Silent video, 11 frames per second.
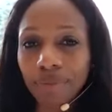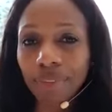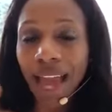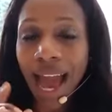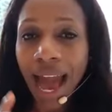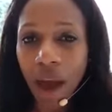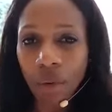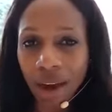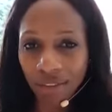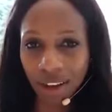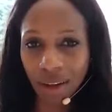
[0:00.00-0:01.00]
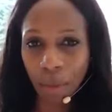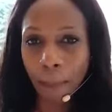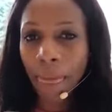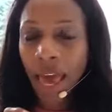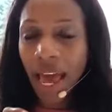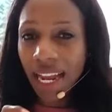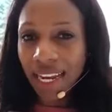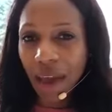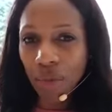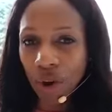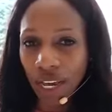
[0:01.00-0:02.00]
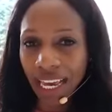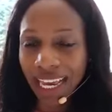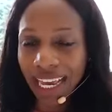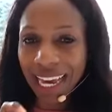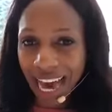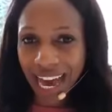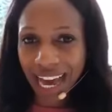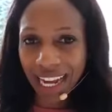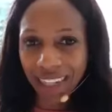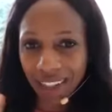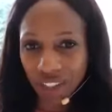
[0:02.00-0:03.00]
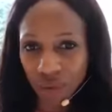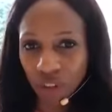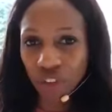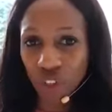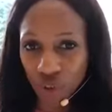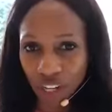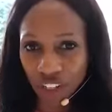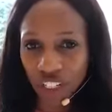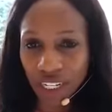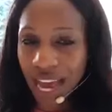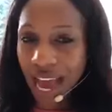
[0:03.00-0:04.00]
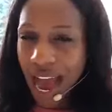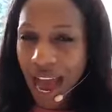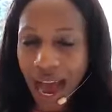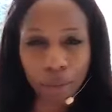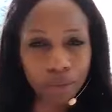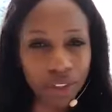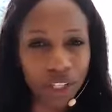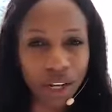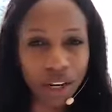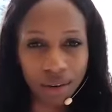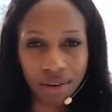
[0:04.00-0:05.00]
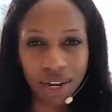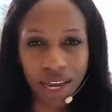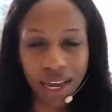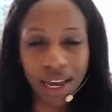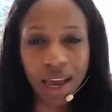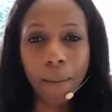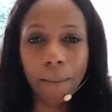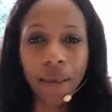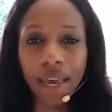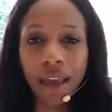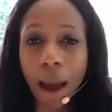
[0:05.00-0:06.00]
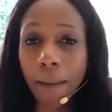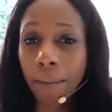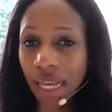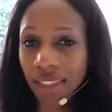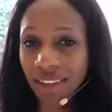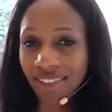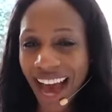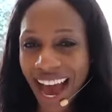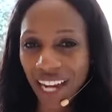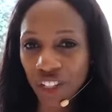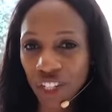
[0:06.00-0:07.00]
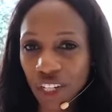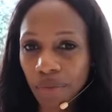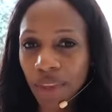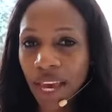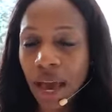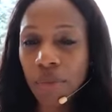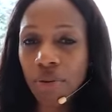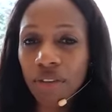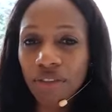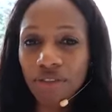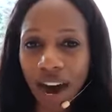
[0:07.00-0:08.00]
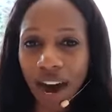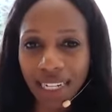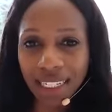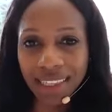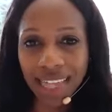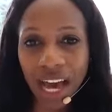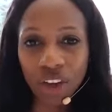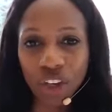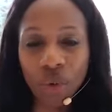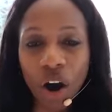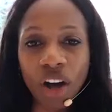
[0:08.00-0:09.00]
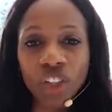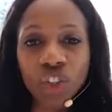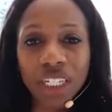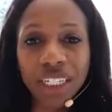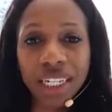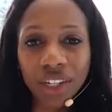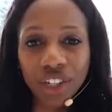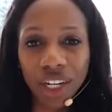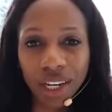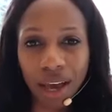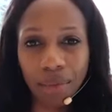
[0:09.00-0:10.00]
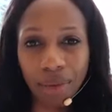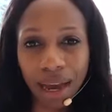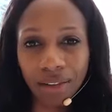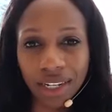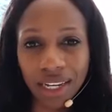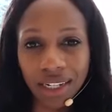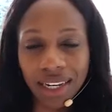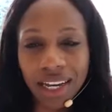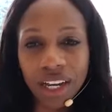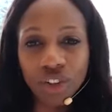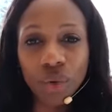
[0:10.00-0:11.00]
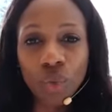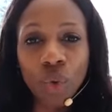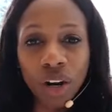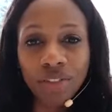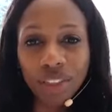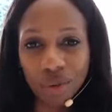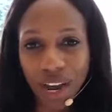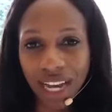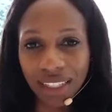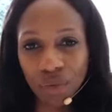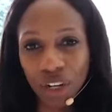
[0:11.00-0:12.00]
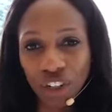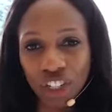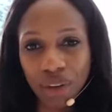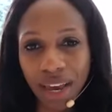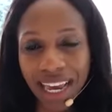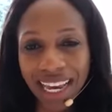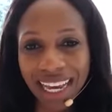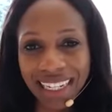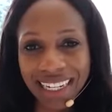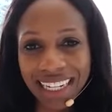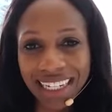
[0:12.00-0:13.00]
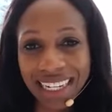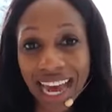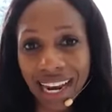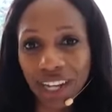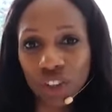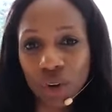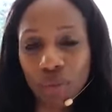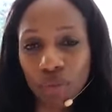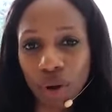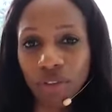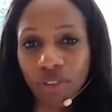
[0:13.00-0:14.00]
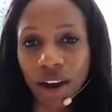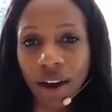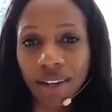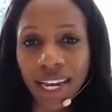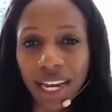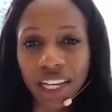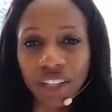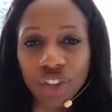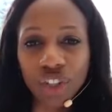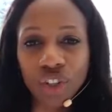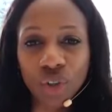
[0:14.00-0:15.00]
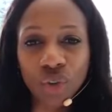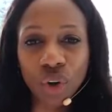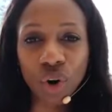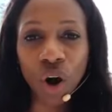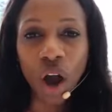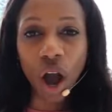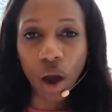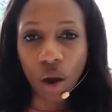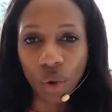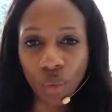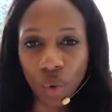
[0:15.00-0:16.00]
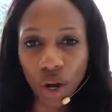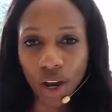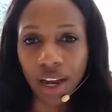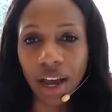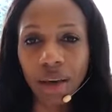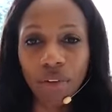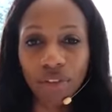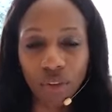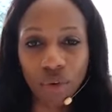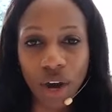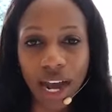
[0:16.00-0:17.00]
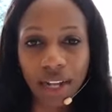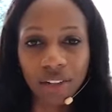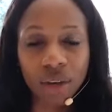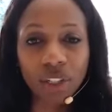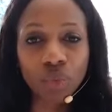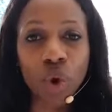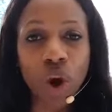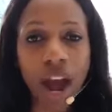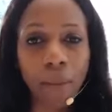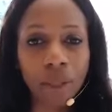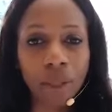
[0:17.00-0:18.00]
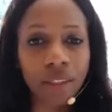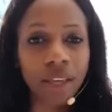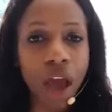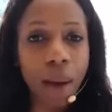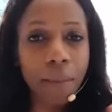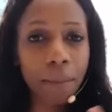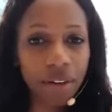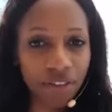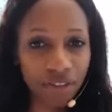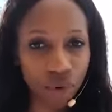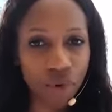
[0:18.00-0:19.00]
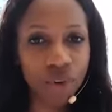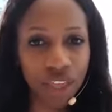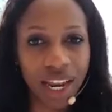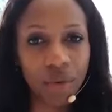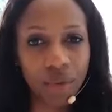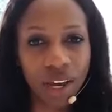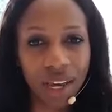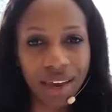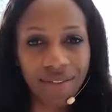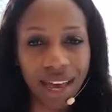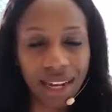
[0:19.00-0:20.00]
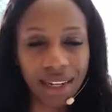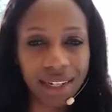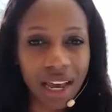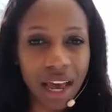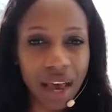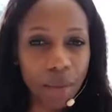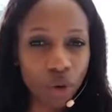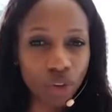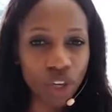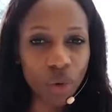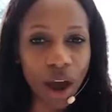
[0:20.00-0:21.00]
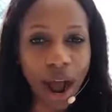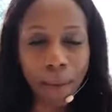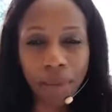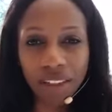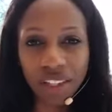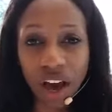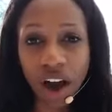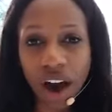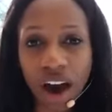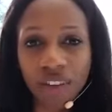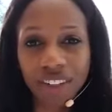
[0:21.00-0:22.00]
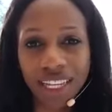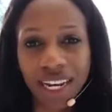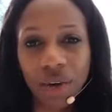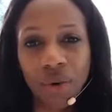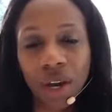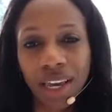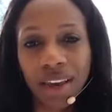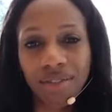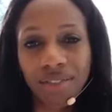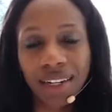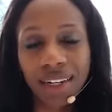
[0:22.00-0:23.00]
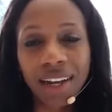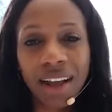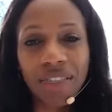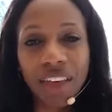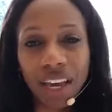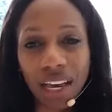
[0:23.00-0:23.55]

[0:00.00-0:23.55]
However, networking can, to answer your question, absolutely be massive action, provided that you are strategic about it. So one of the ways in which to make it 10x your profile is to do your homework beforehand. So it's what happens before the networking event, but also what happens after the networking event that